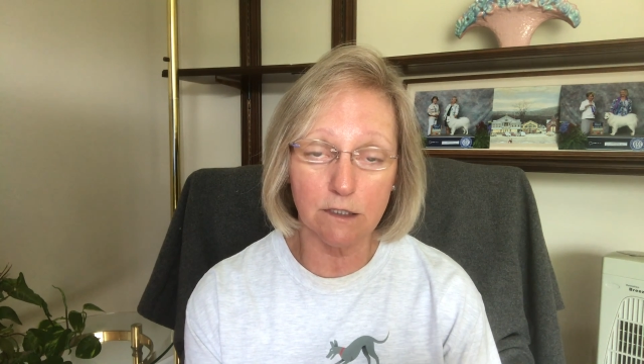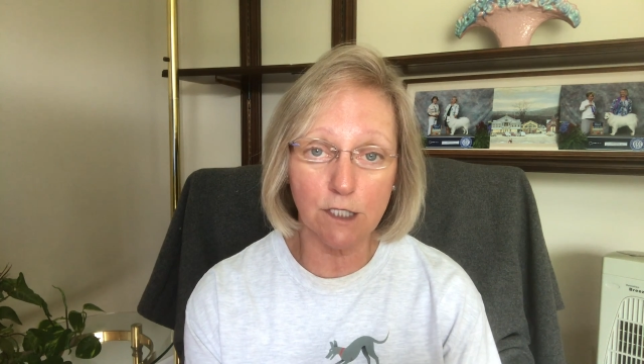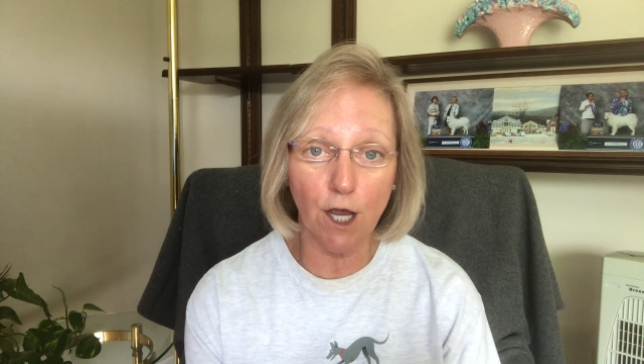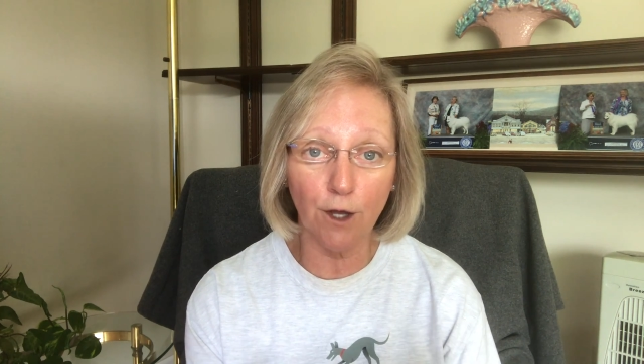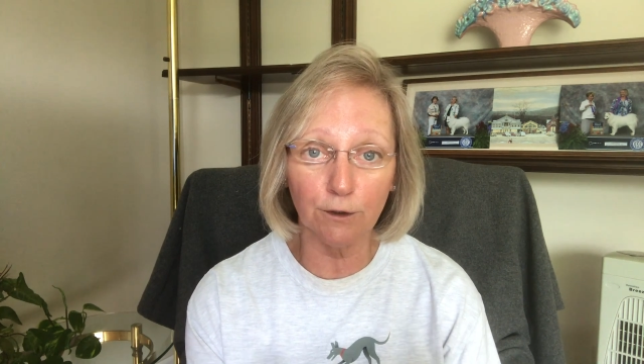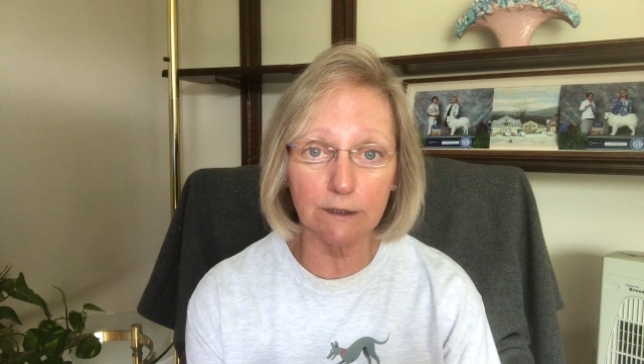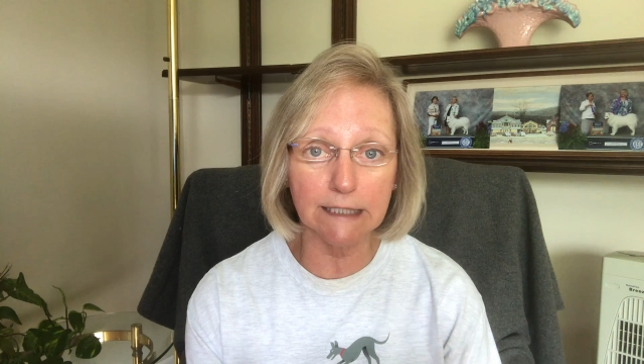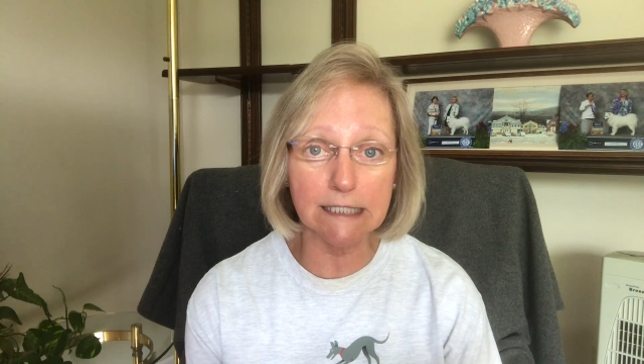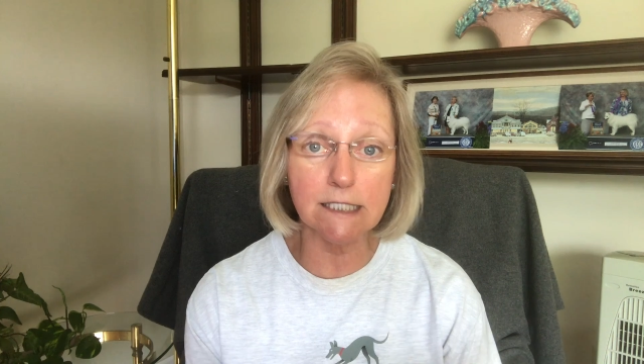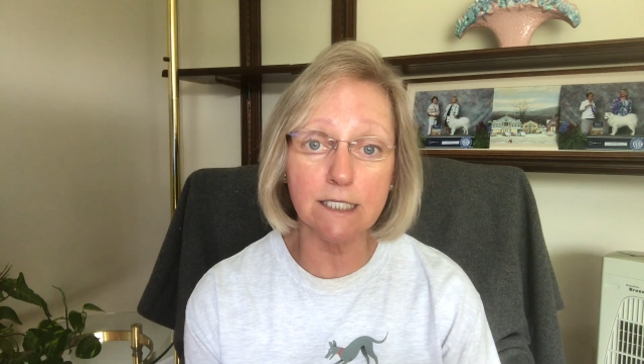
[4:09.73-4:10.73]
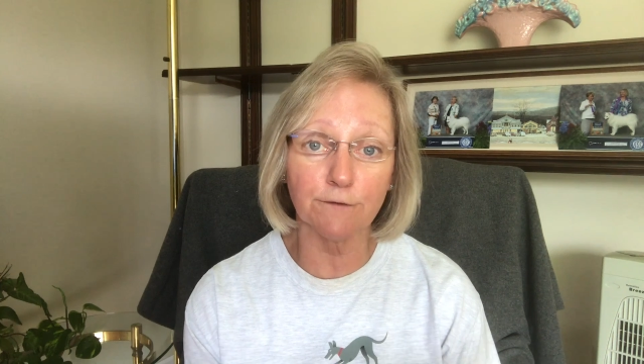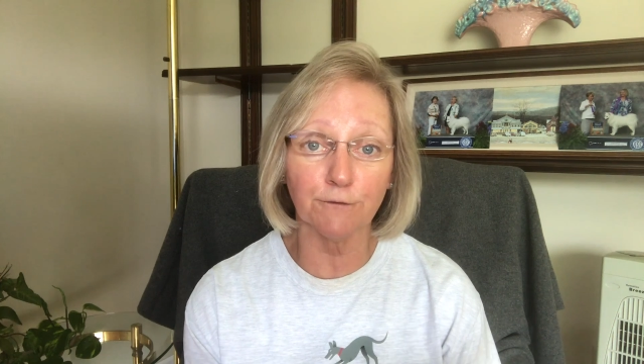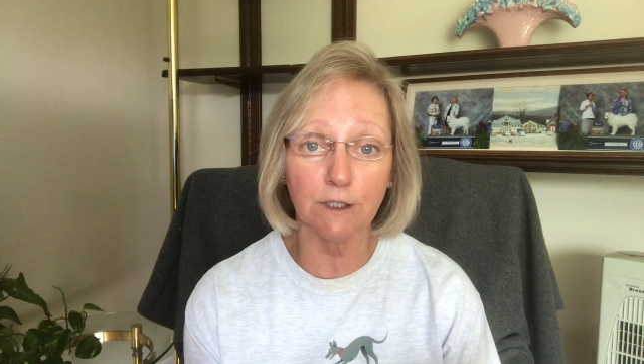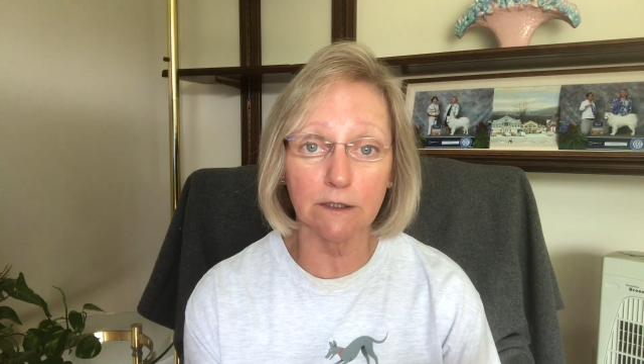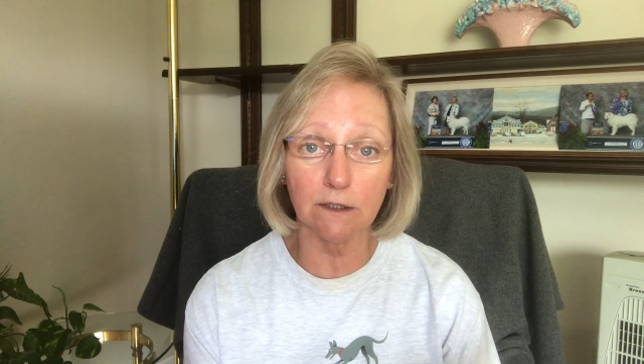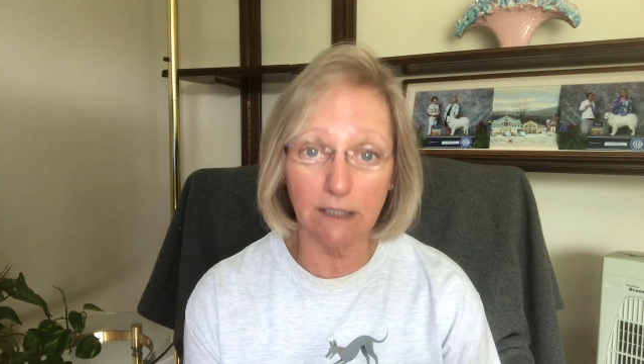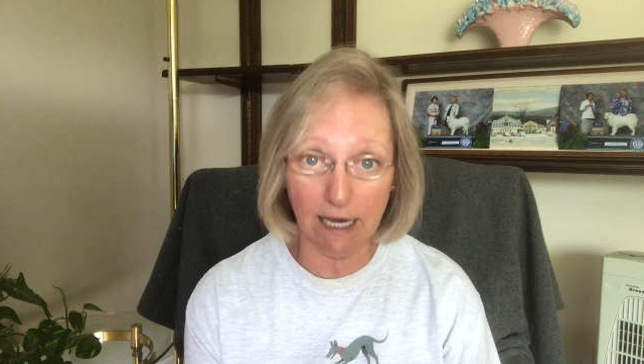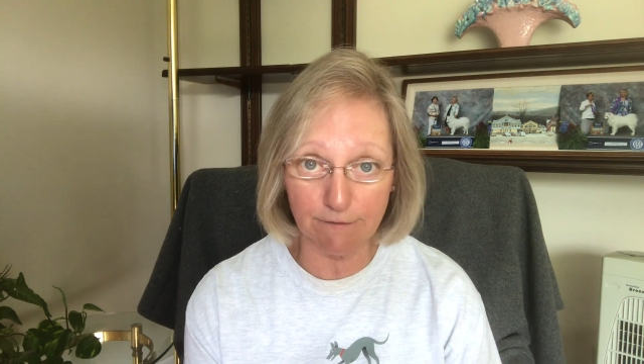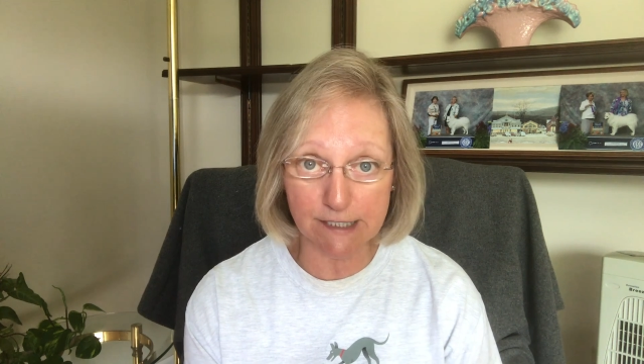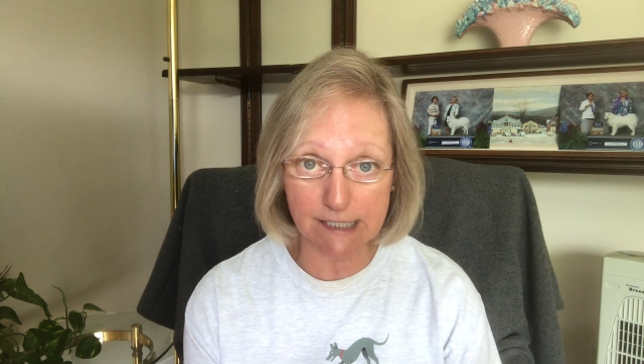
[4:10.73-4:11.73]
Totally different
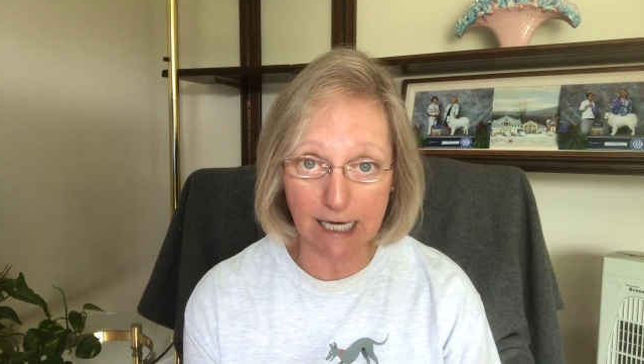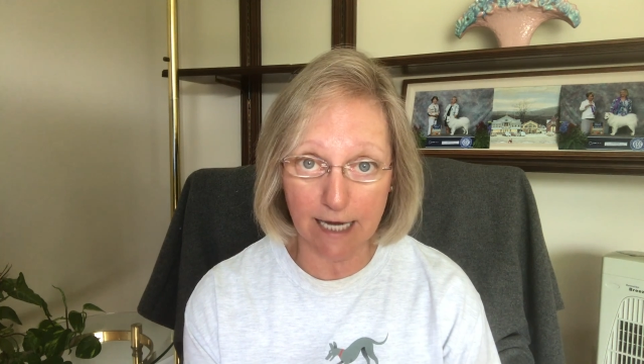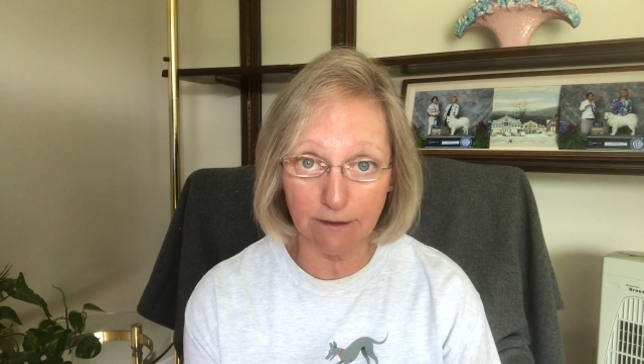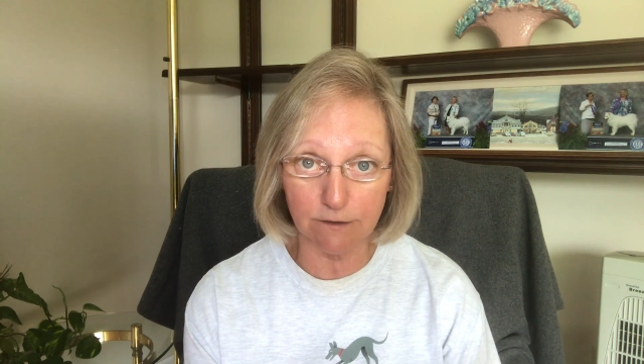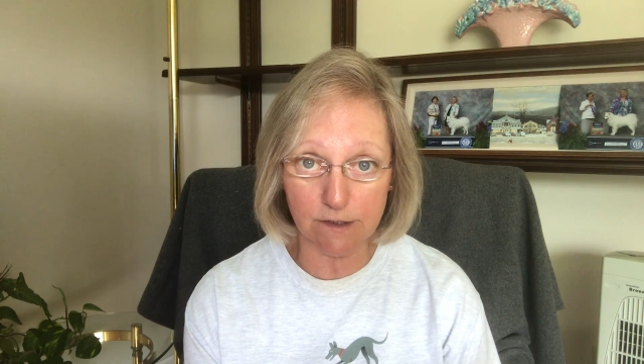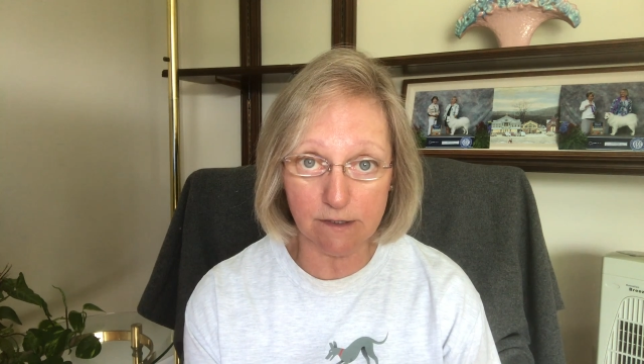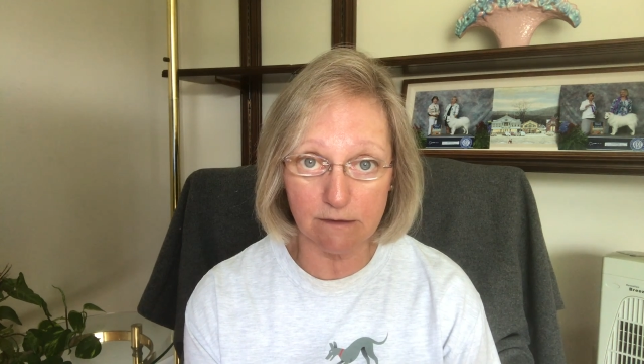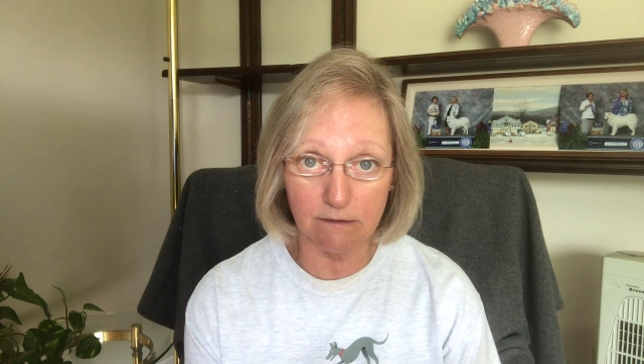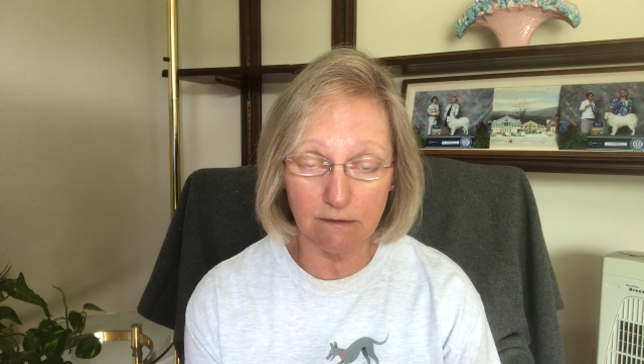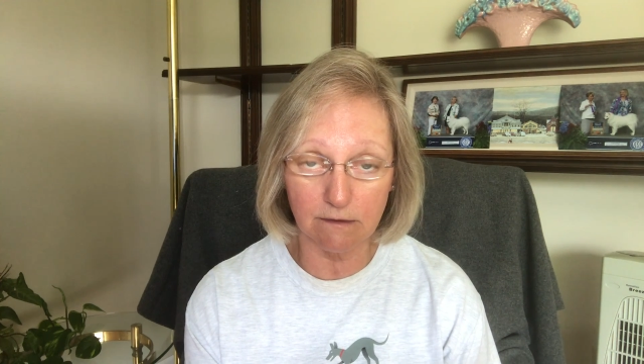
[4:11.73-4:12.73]
lifestyles.